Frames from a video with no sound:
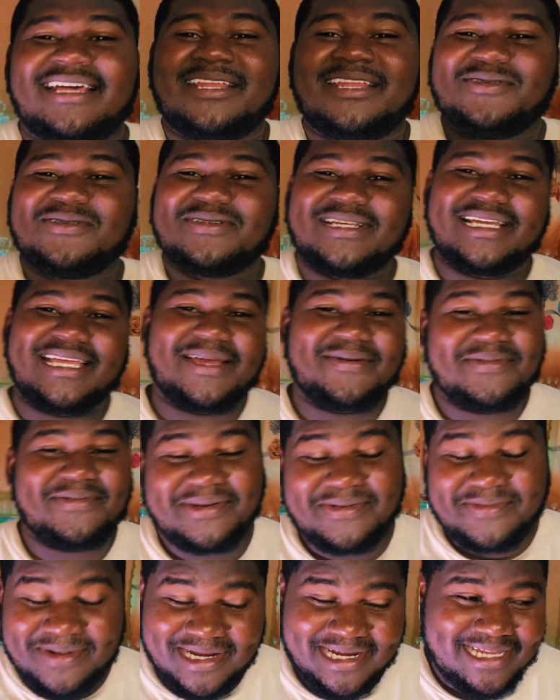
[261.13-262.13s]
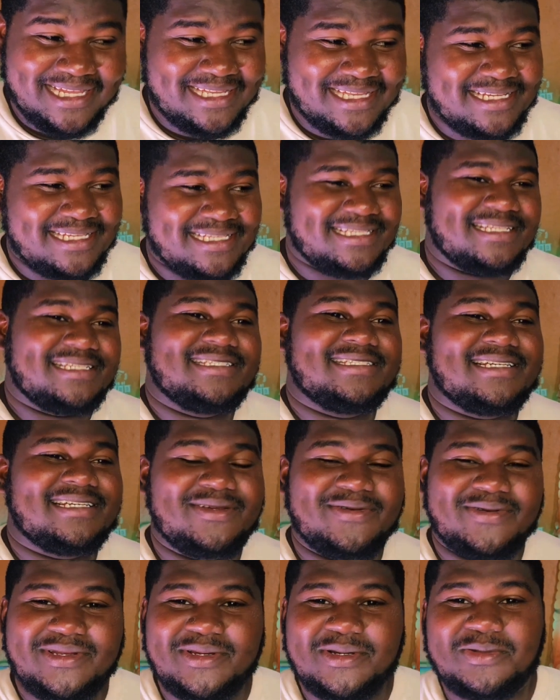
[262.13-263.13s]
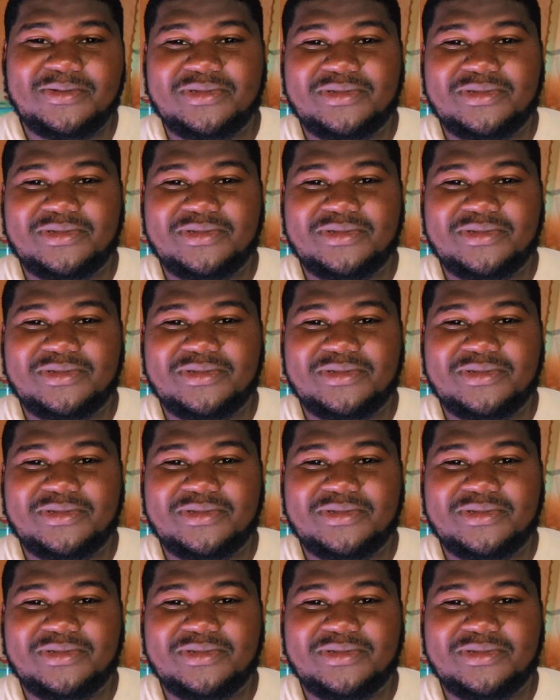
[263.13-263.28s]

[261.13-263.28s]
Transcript: there was a gap in the market essentially when it comes